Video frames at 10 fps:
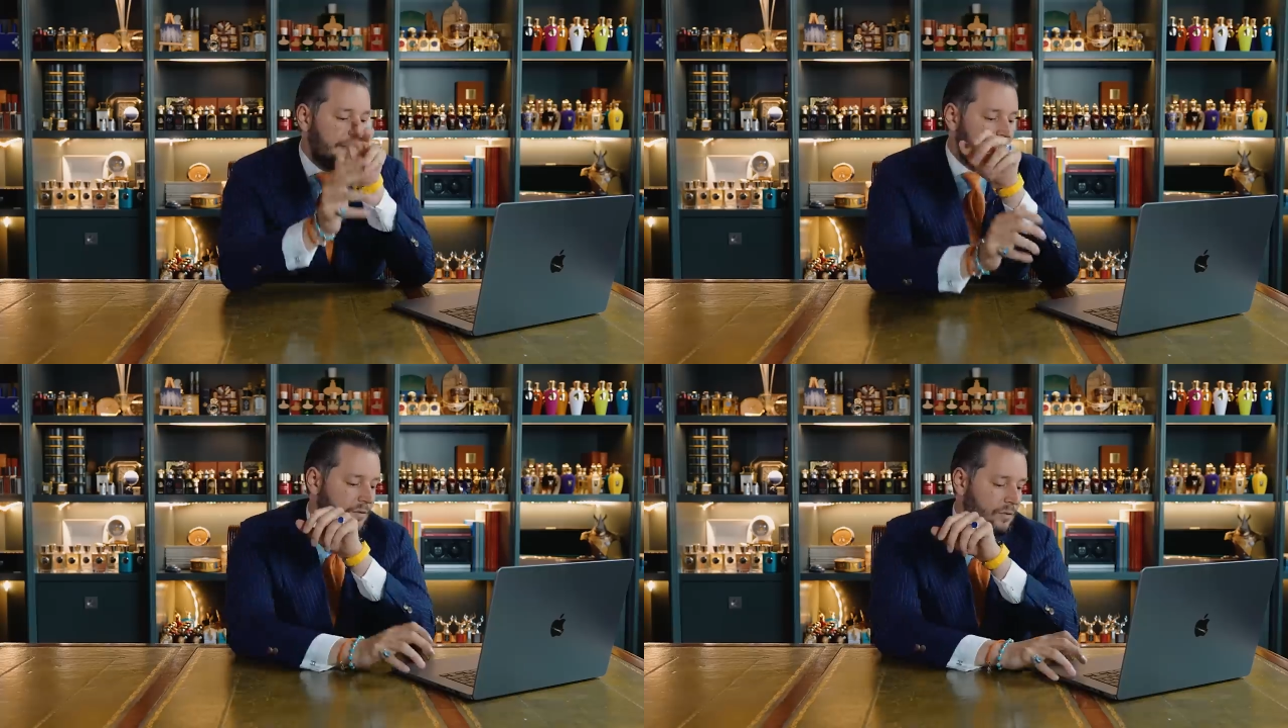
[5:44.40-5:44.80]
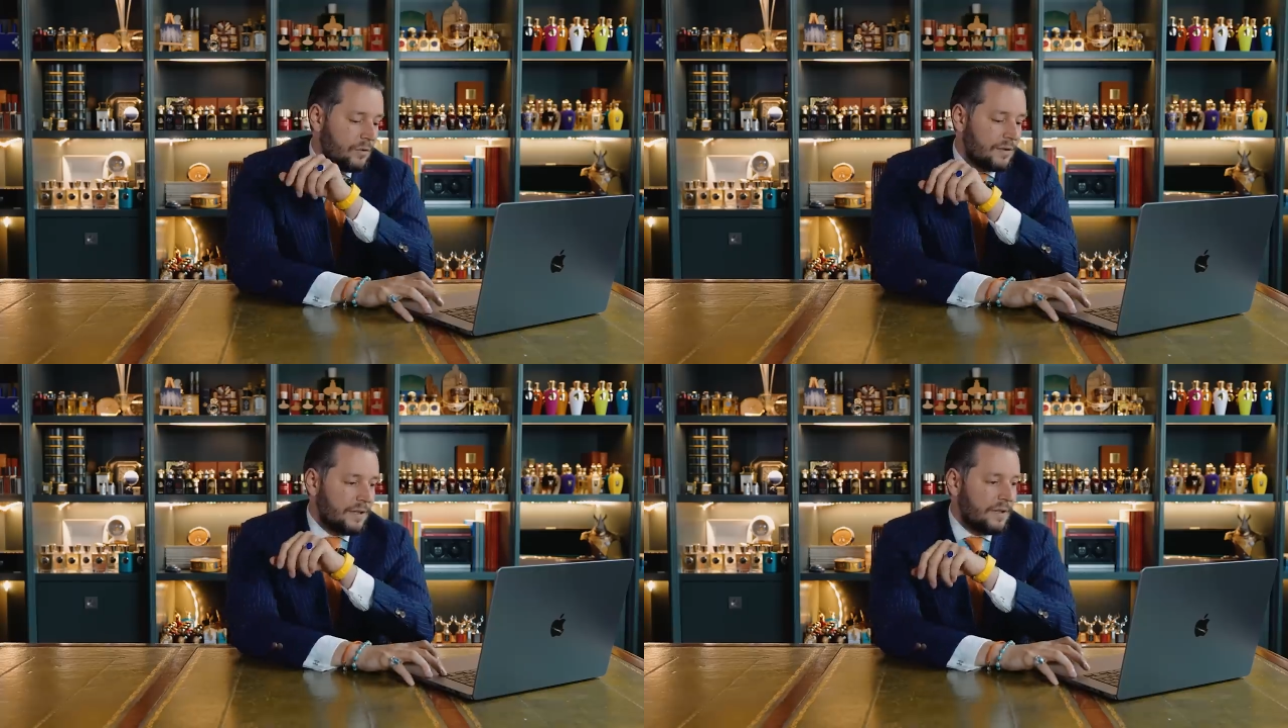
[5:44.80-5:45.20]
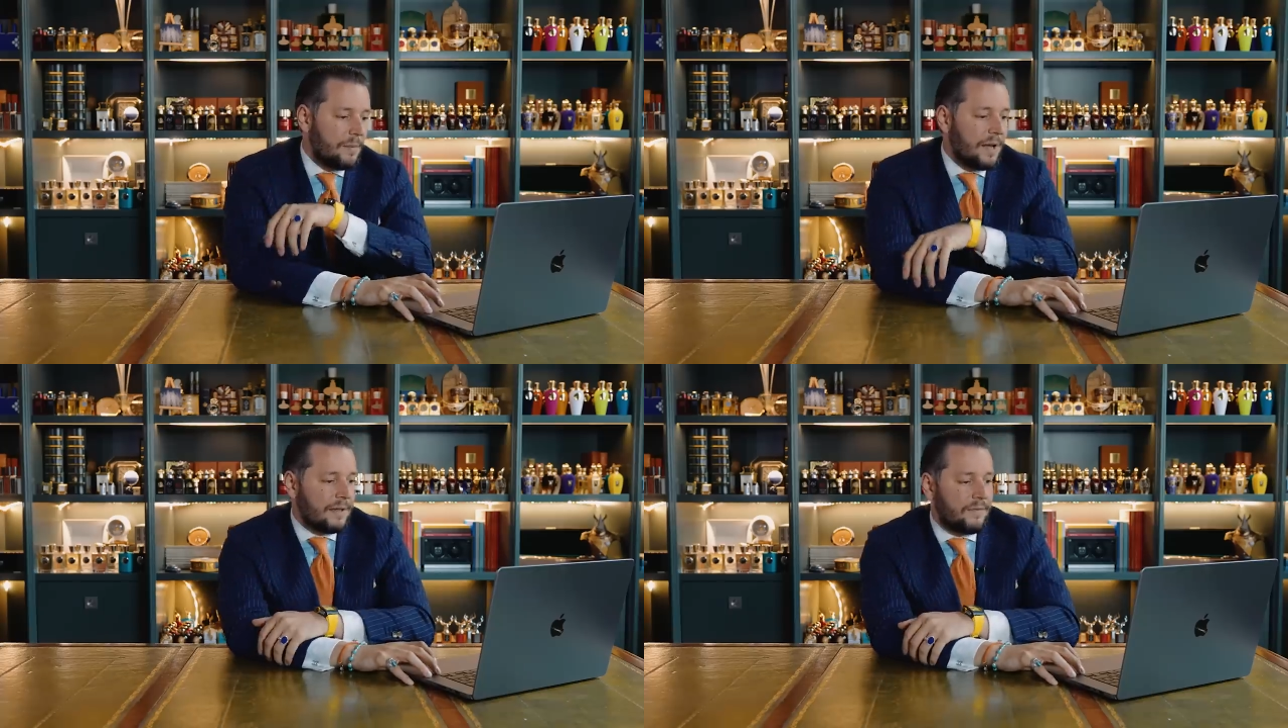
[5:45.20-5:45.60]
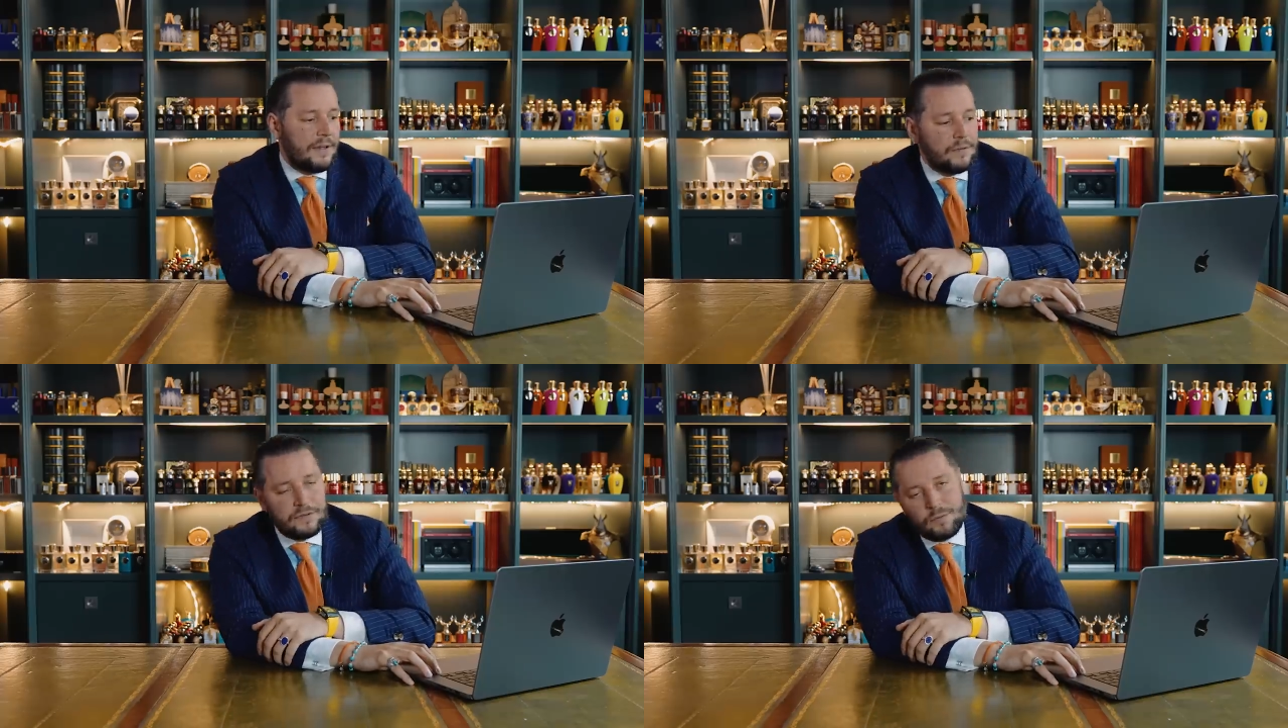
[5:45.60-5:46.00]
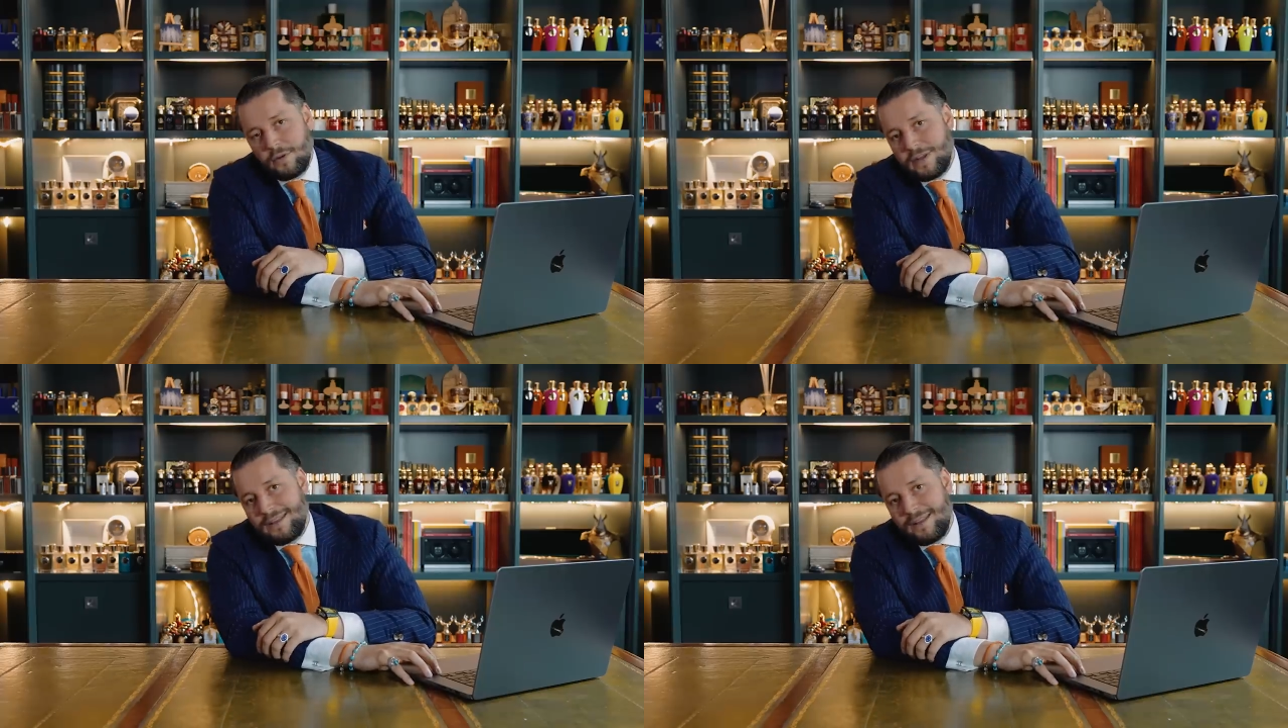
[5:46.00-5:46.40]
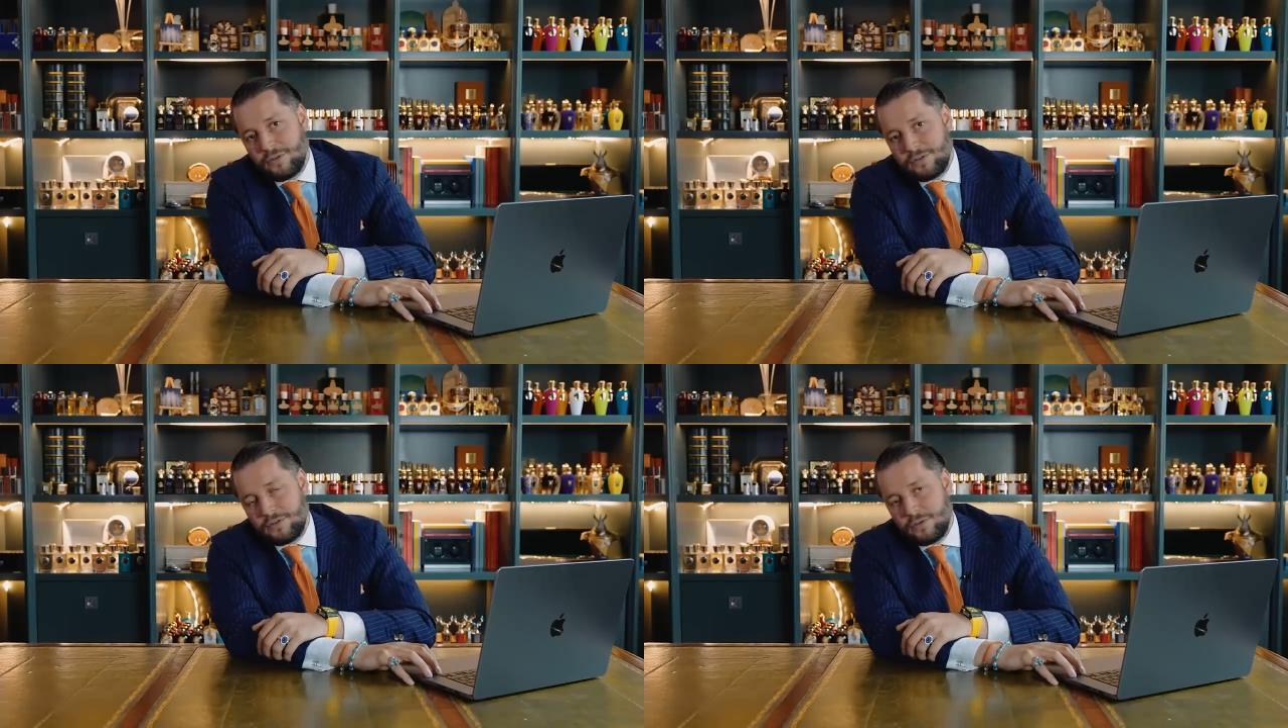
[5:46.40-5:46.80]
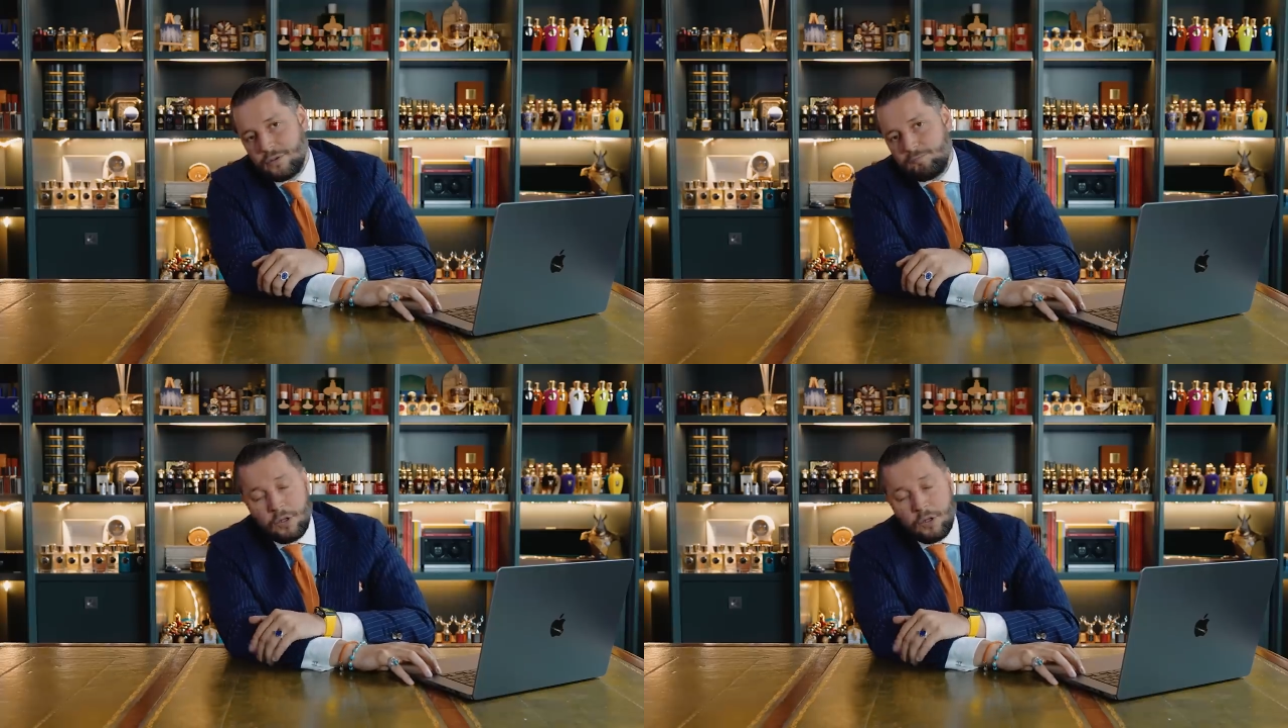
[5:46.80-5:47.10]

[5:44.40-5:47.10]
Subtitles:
And currently the market value is around 8,000 euro.